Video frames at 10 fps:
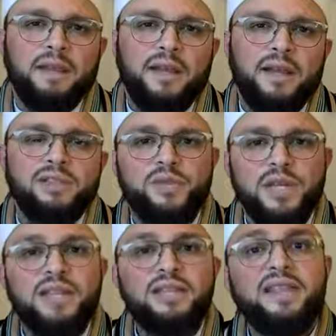And so
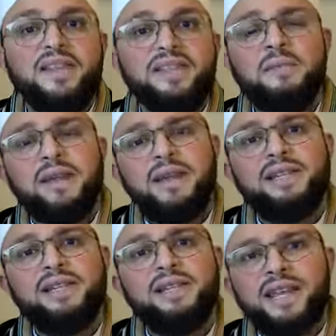Sayyidina Ismail
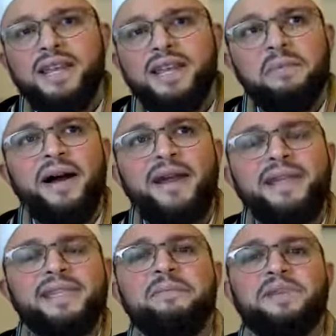is sitting by
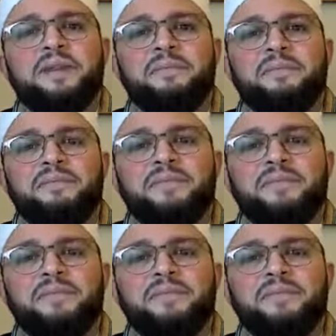Zamzam,